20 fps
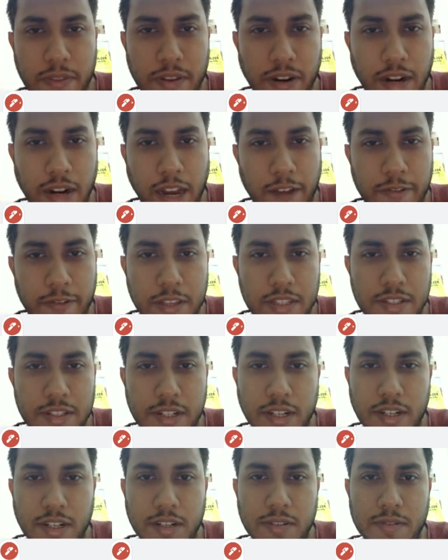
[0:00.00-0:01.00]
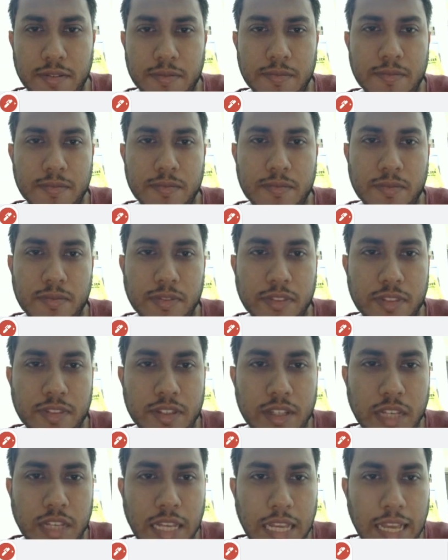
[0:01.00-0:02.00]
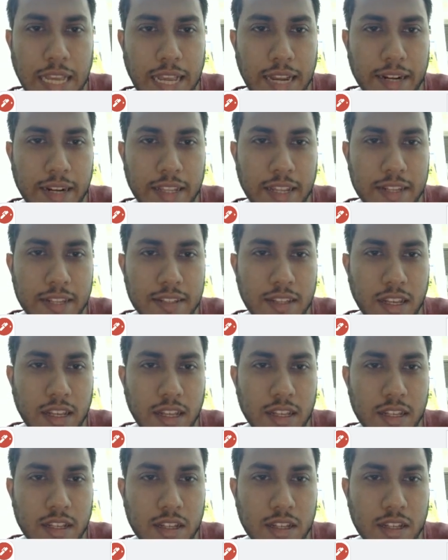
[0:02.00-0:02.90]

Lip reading: laughing state and there is a